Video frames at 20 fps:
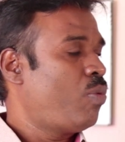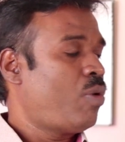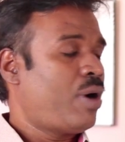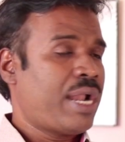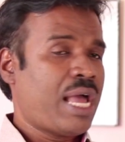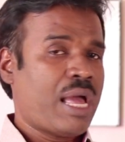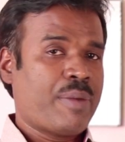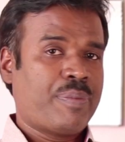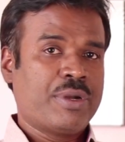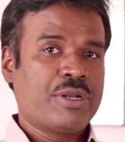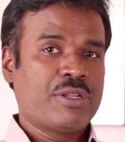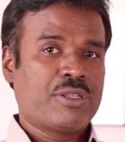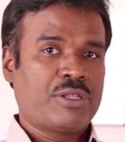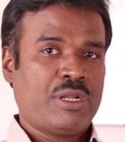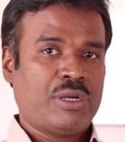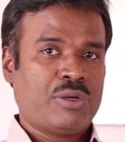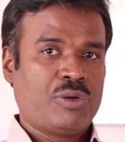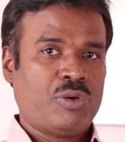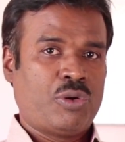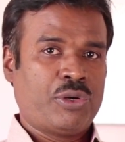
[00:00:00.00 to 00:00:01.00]
what happens in
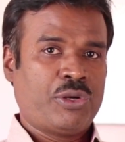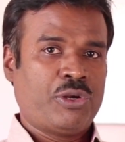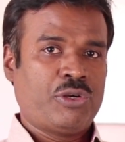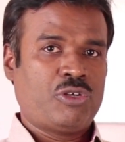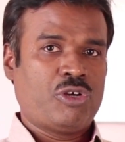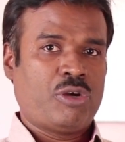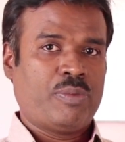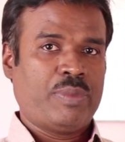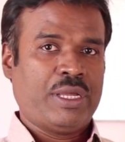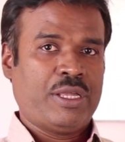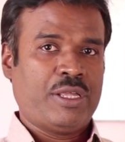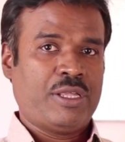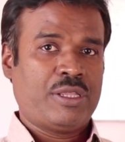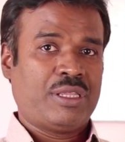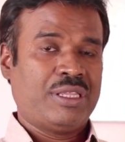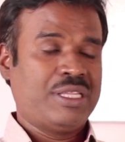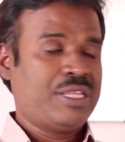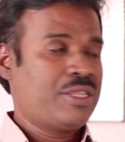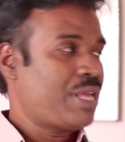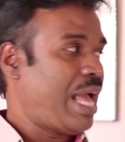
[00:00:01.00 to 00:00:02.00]
a goniotomy is
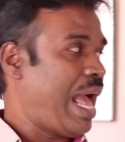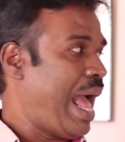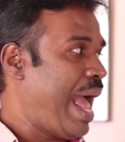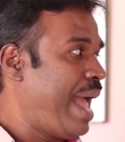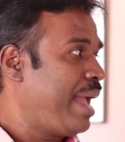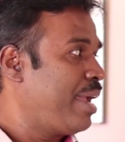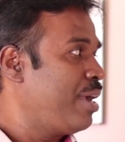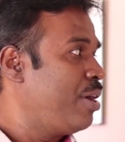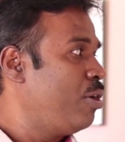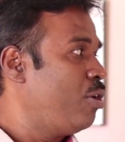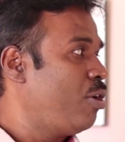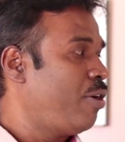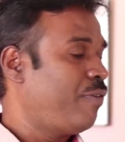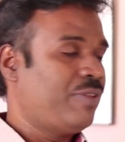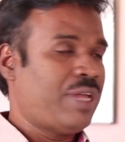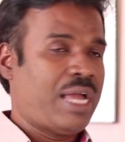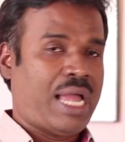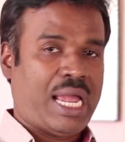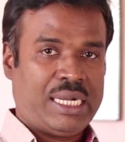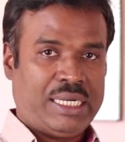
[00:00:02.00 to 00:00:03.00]
this angle of
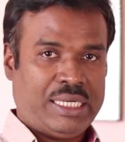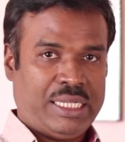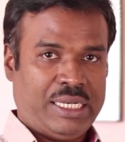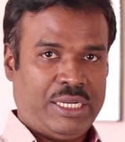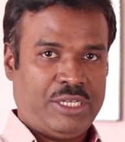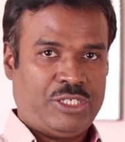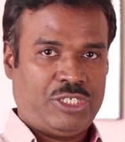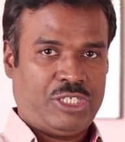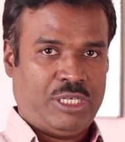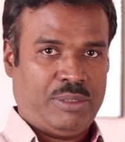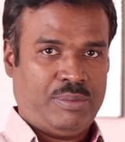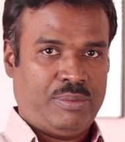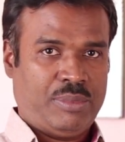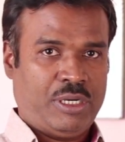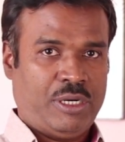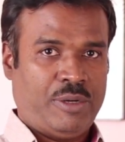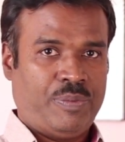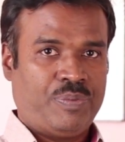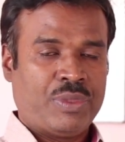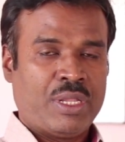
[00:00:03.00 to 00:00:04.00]
the anterior
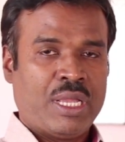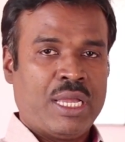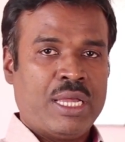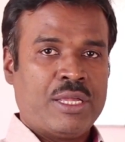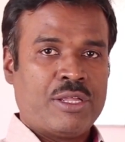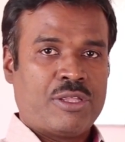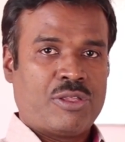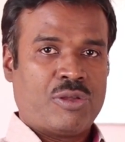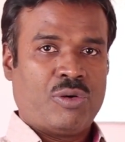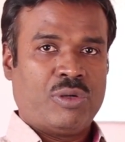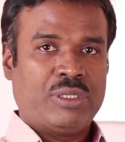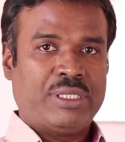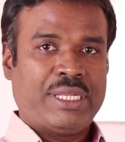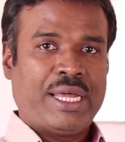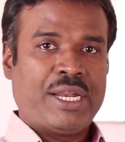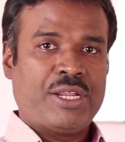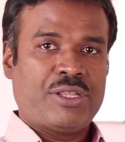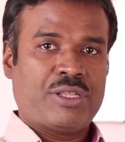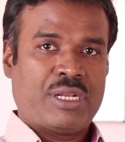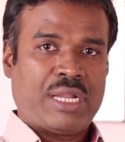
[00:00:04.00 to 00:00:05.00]
chamber. So
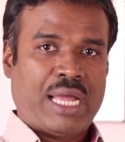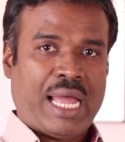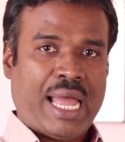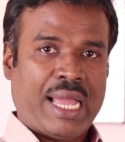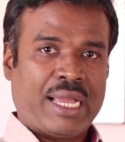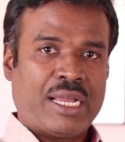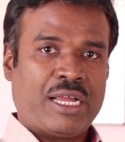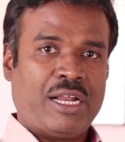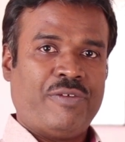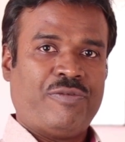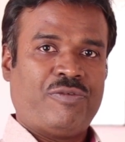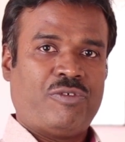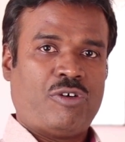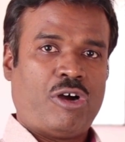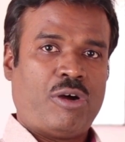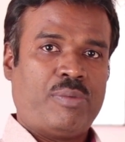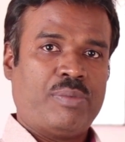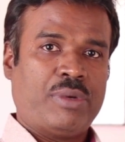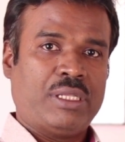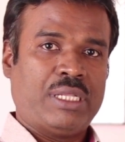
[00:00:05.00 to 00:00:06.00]
there is an angle
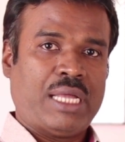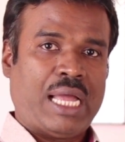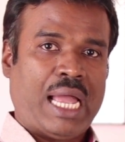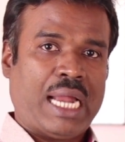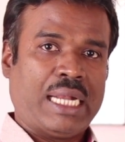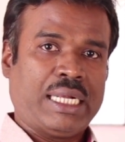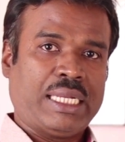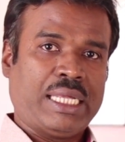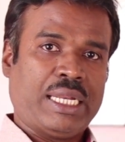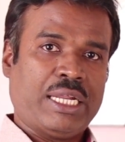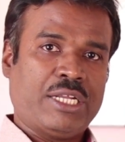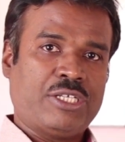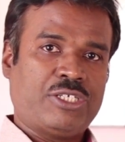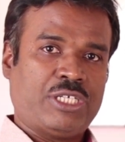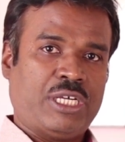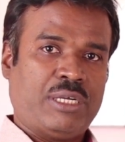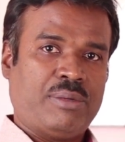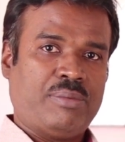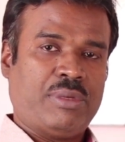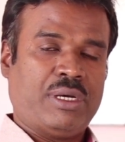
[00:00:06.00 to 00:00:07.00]
formed in the anterior
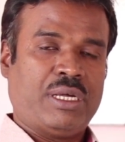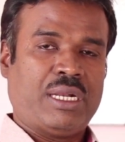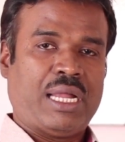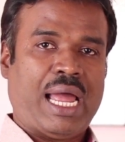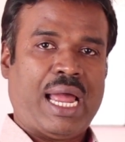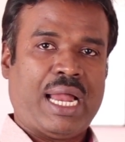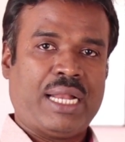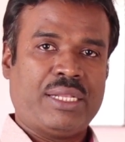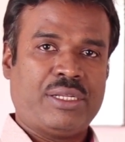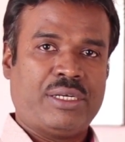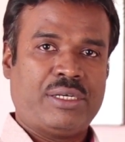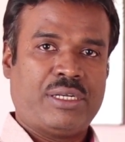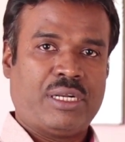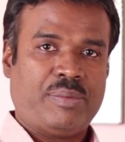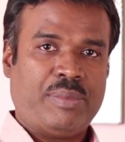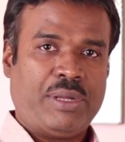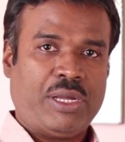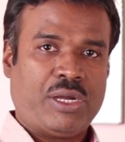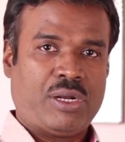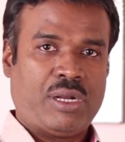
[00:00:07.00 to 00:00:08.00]
chamber and the
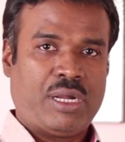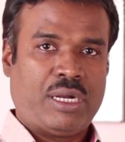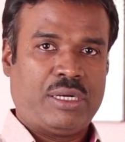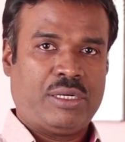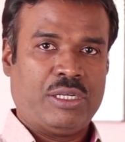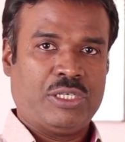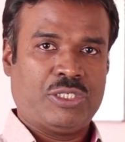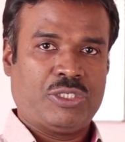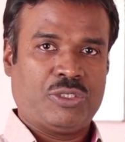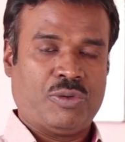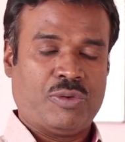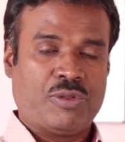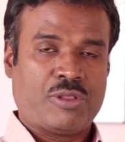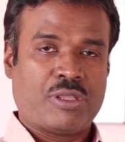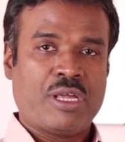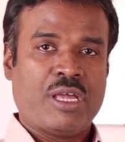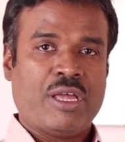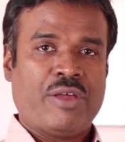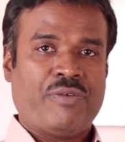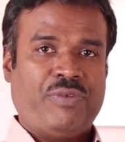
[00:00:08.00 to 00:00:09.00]
trabecular
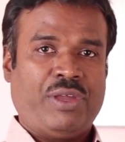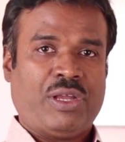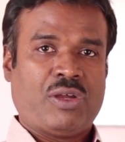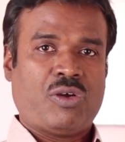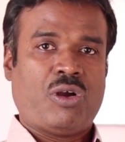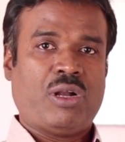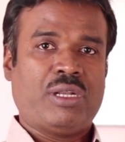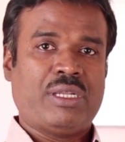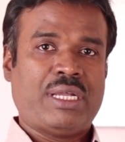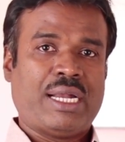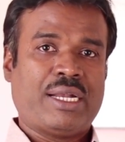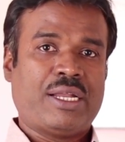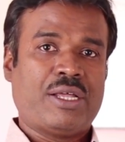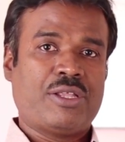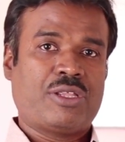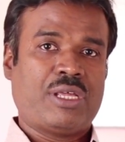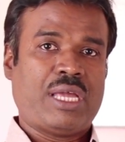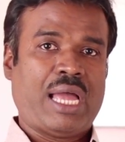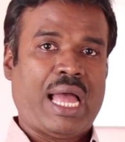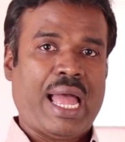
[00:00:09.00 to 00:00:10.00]
tissues. We call that
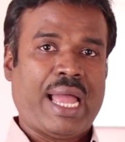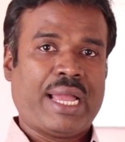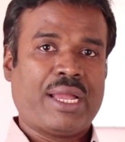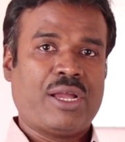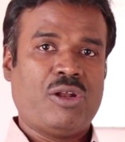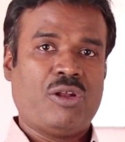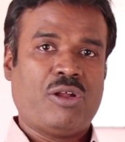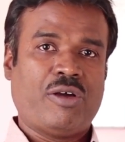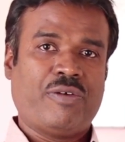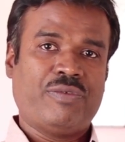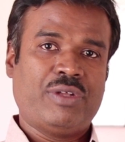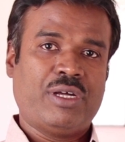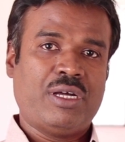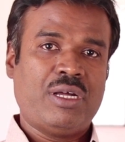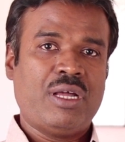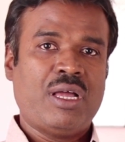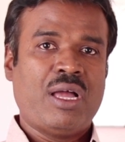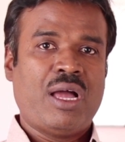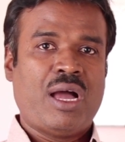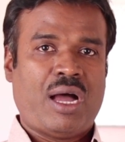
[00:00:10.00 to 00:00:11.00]
as the angle of
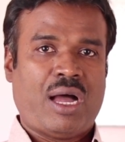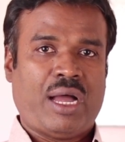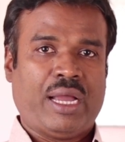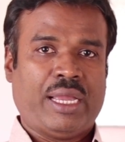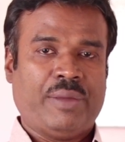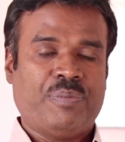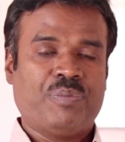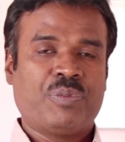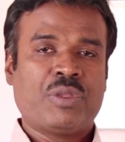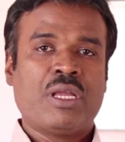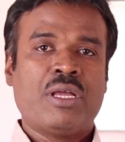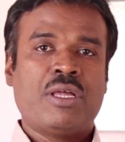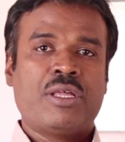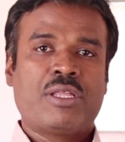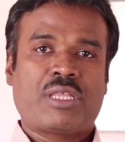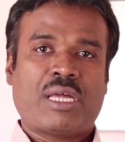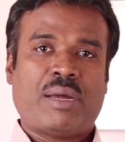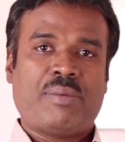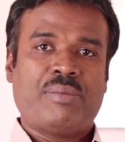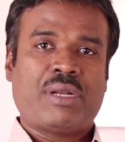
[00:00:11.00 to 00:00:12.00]
the eye.
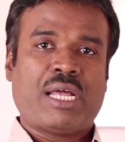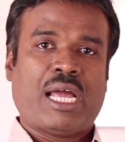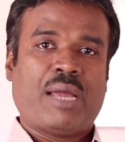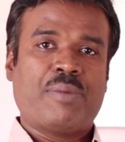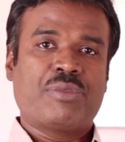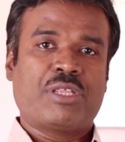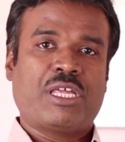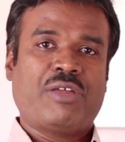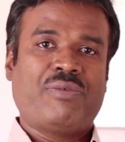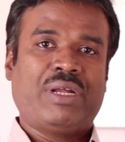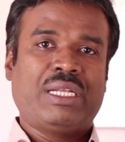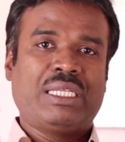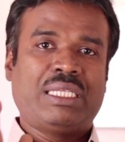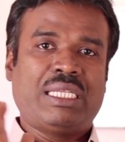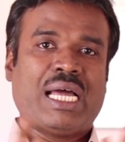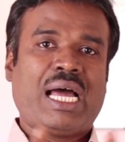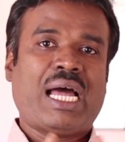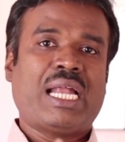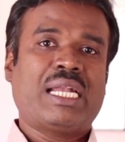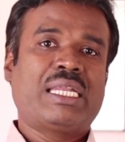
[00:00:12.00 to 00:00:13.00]
Sometimes even
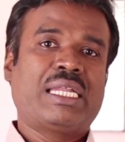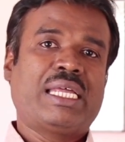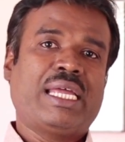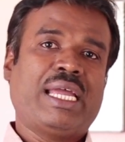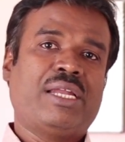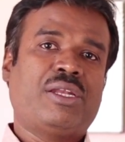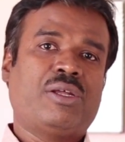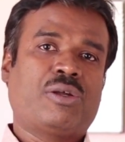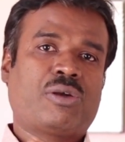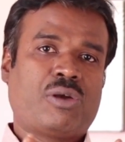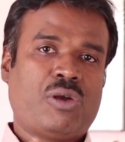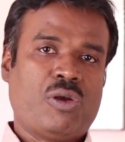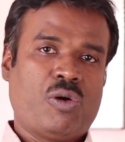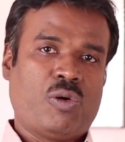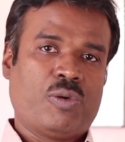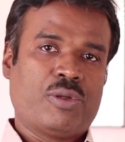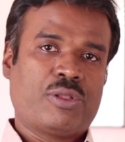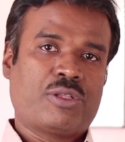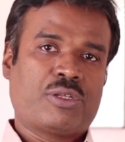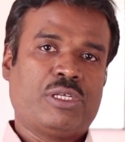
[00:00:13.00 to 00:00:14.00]
that get
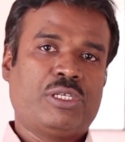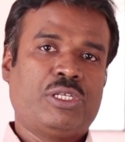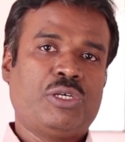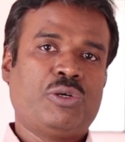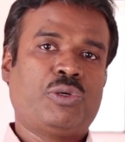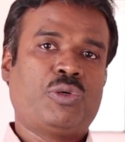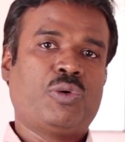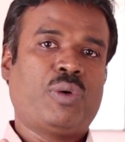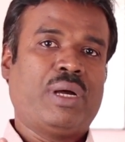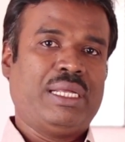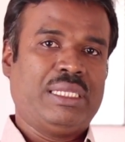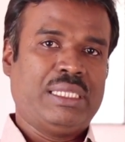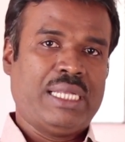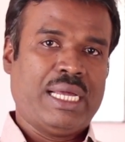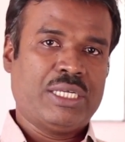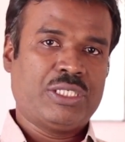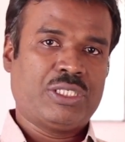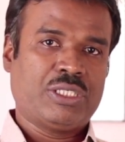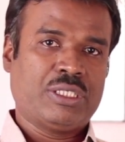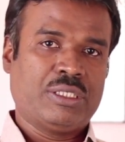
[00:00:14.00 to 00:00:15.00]
closed due to
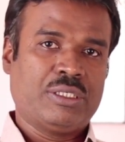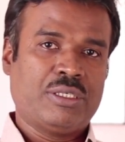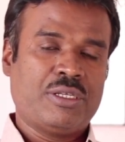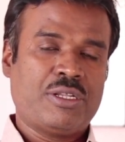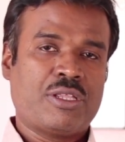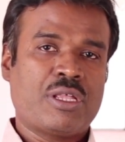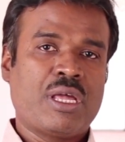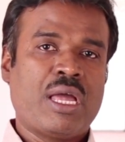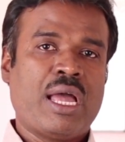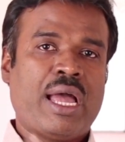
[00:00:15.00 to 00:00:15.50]
adhesions,